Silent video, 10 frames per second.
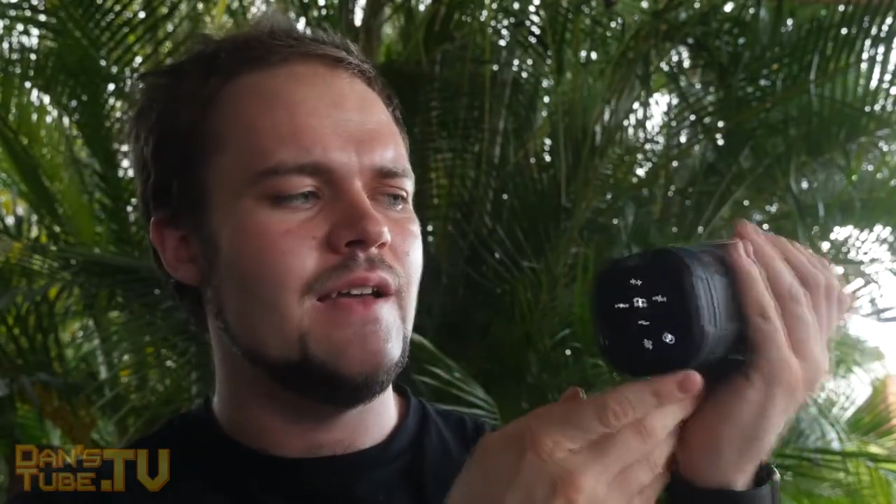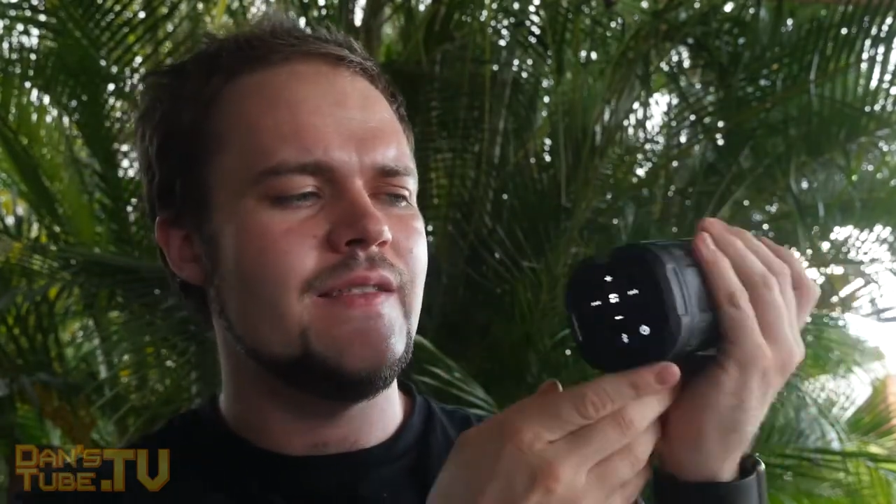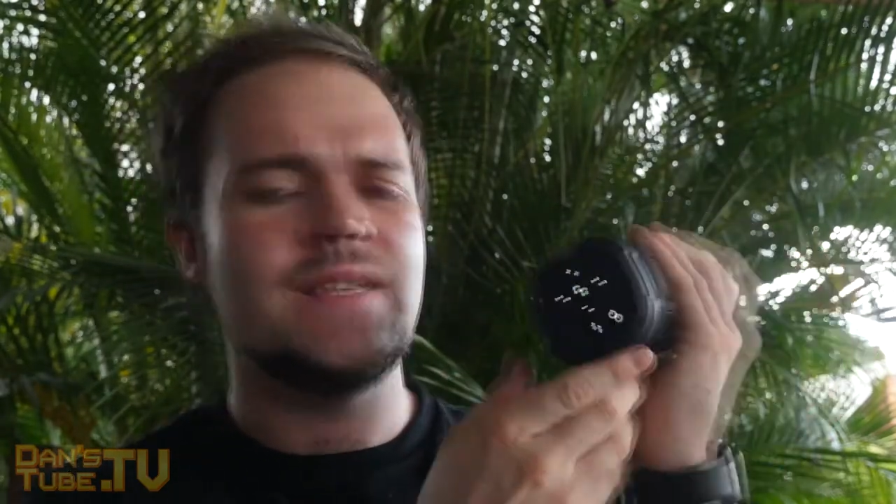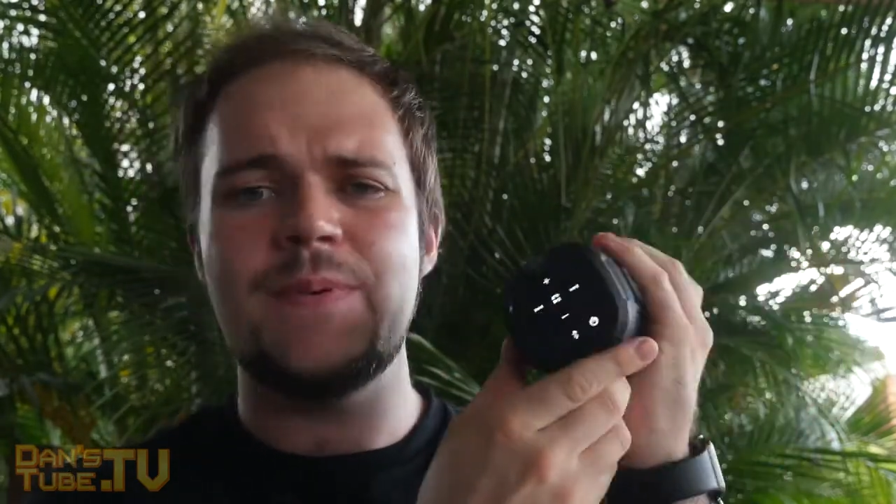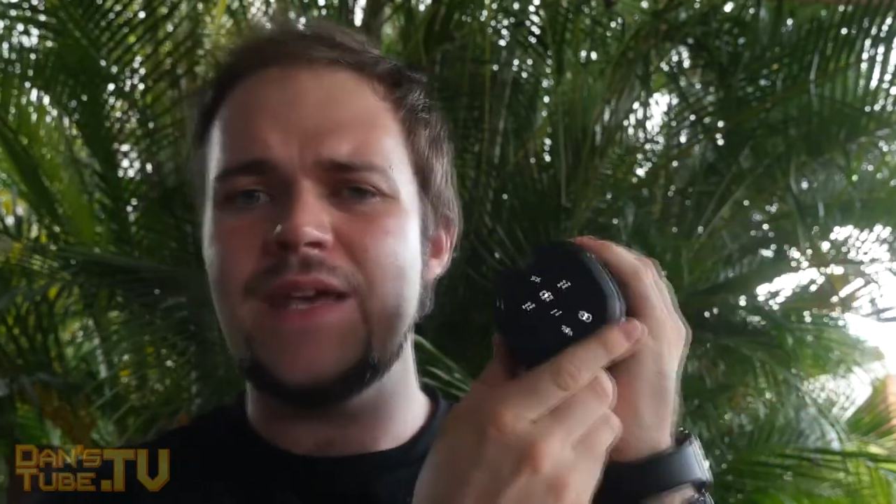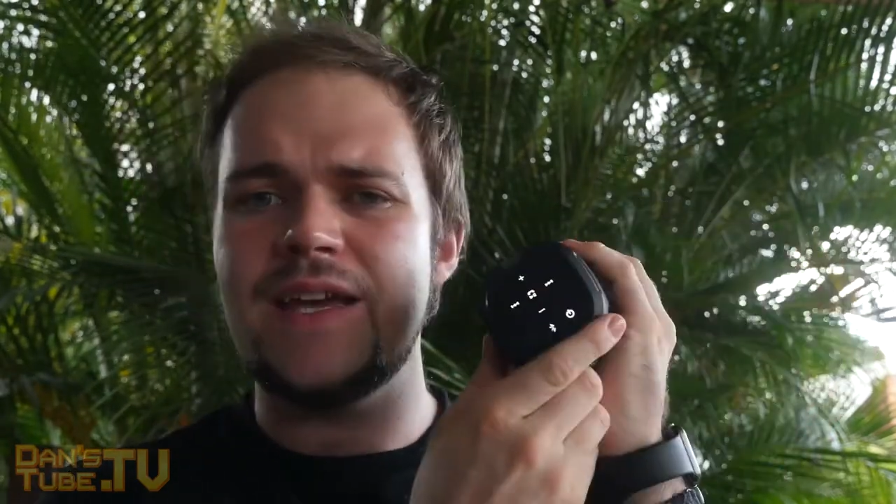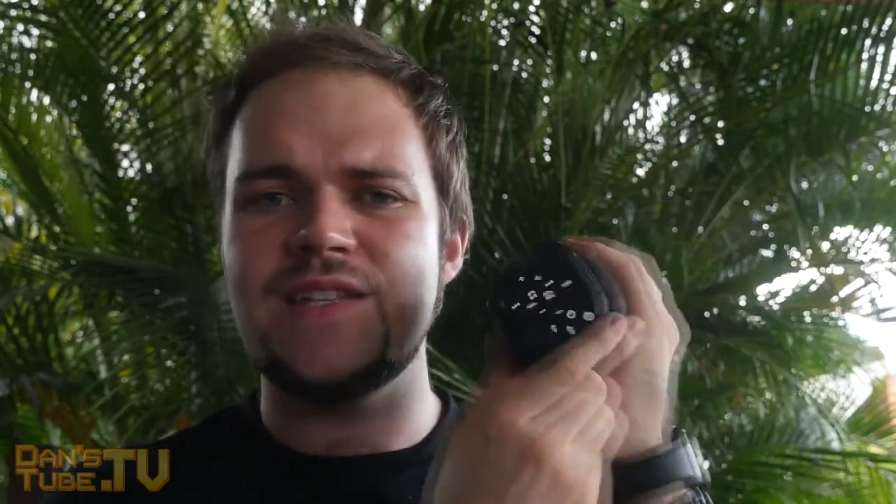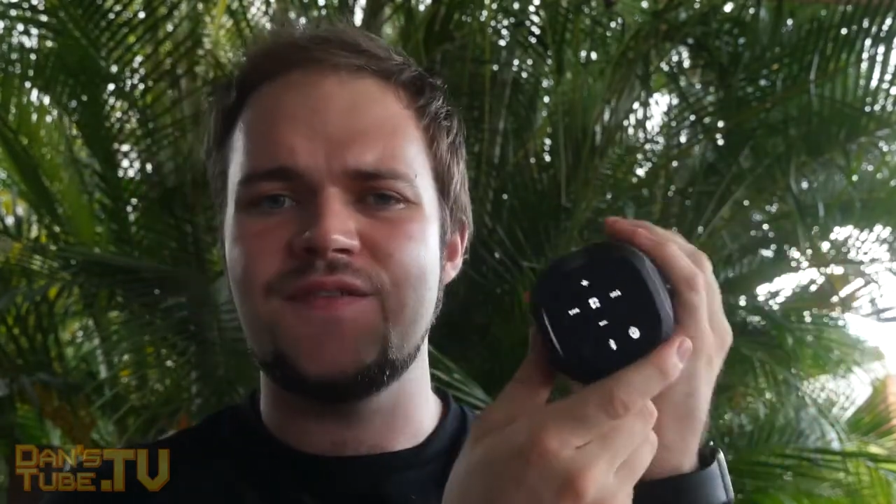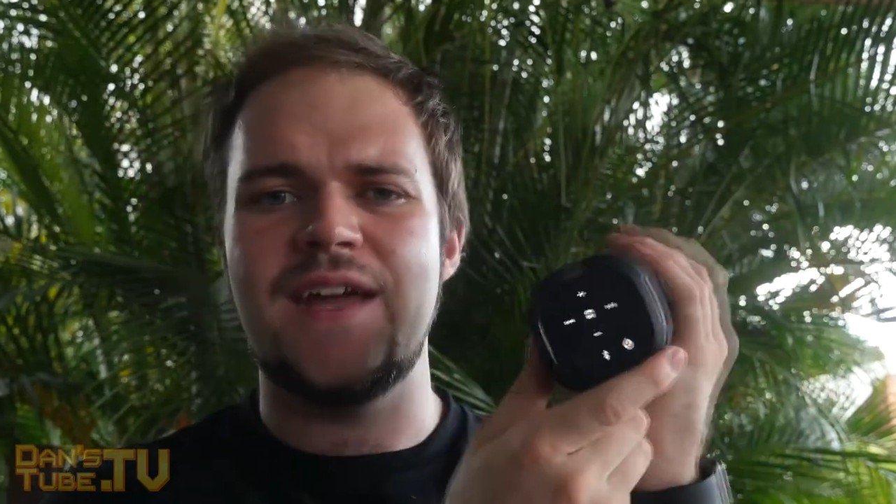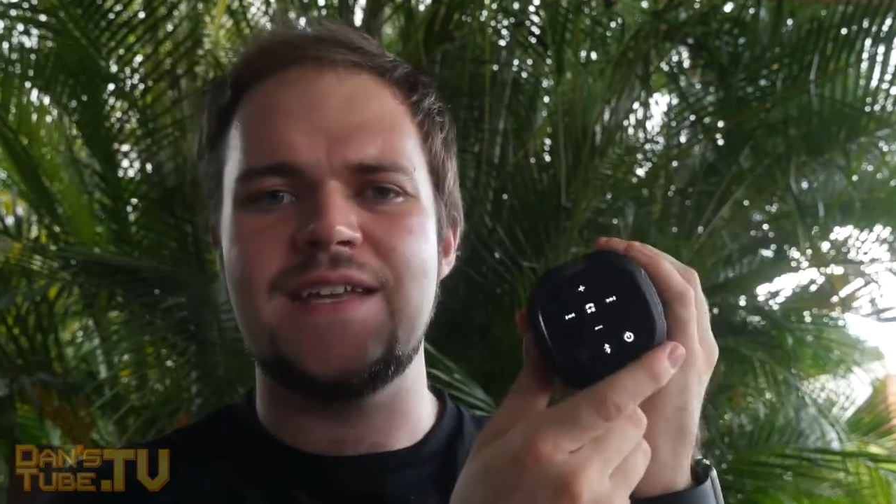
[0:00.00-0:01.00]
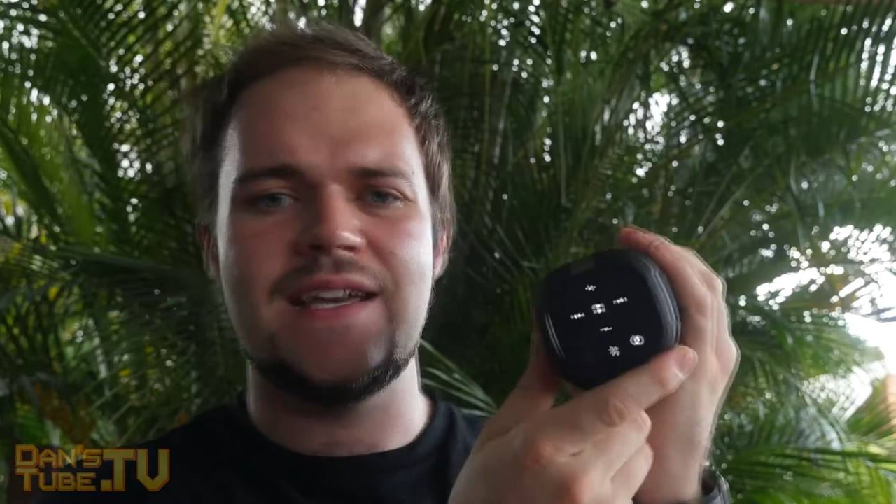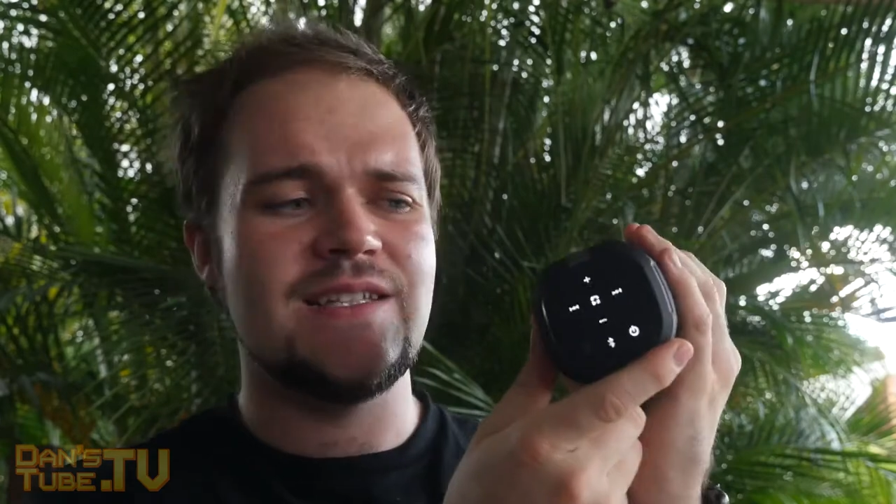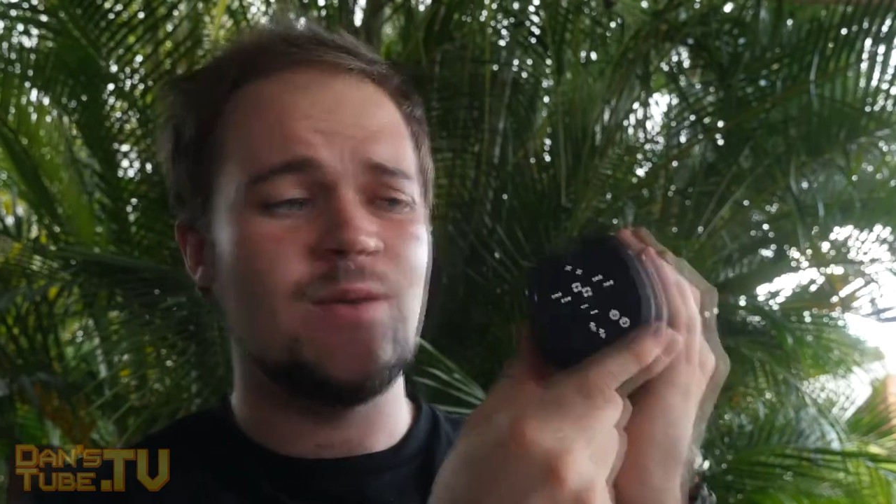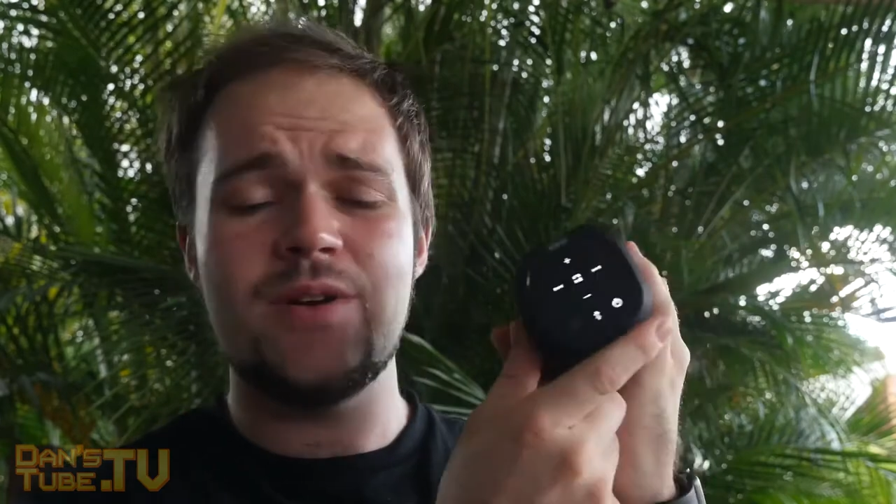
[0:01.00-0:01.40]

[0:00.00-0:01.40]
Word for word: The speaker is fantastic,